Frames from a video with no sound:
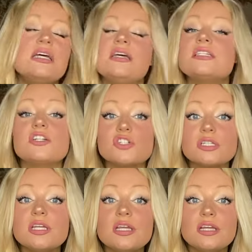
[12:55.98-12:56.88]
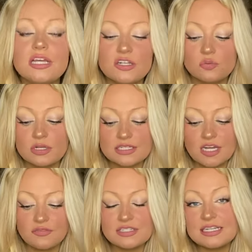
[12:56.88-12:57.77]
seriously, it is one of the
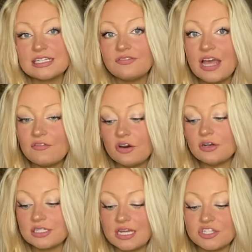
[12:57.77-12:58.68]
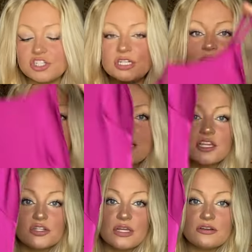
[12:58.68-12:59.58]
softest things I've ever touched.
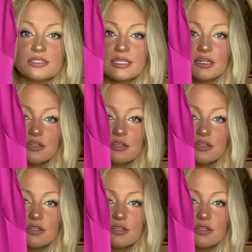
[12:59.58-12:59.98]
So here's the little